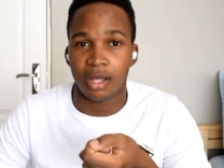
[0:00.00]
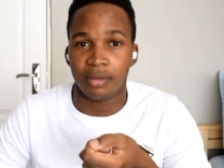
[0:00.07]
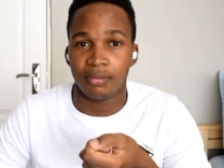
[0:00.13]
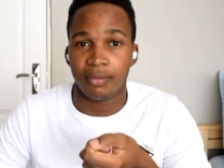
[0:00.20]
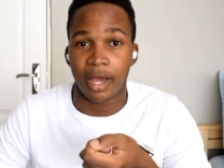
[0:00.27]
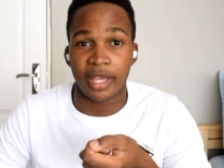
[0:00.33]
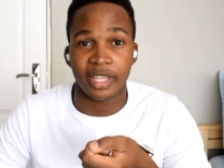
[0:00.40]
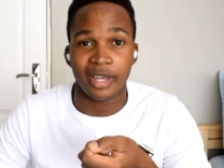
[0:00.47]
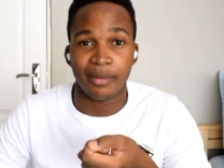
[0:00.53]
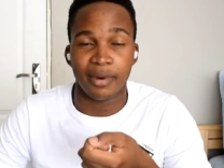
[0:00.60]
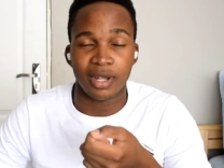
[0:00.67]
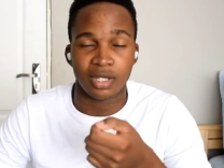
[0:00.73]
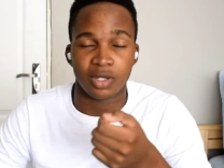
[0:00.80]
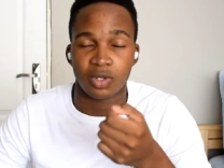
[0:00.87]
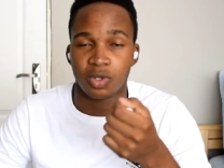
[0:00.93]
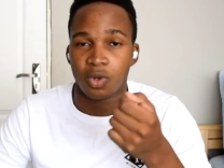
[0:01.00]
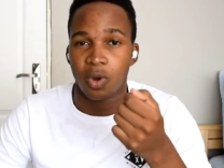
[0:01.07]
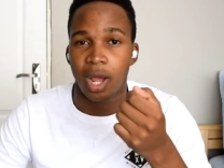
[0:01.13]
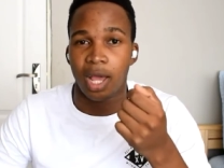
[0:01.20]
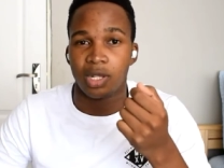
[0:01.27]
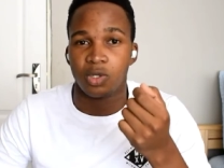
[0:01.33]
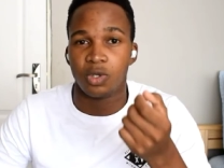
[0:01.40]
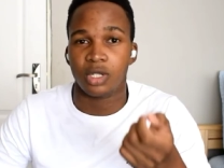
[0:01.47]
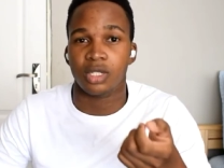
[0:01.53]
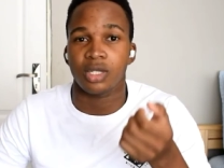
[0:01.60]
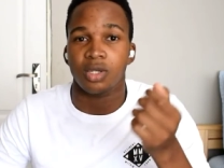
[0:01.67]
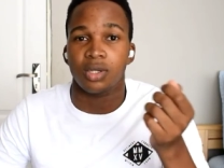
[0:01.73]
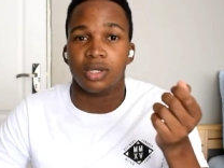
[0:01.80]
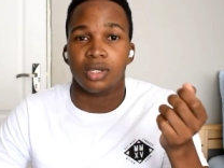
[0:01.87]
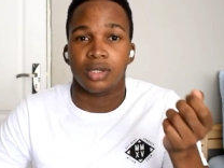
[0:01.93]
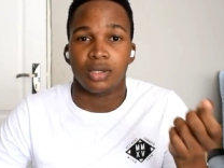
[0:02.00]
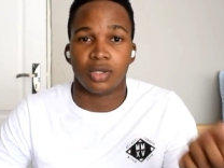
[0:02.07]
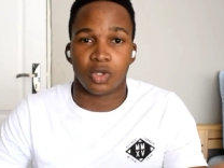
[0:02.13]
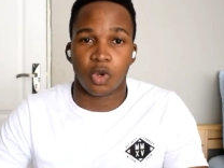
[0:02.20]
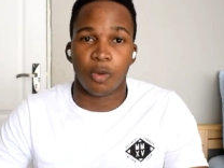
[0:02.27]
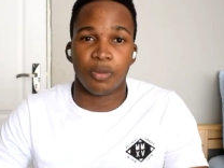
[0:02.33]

uh, my earbuds. So I switched the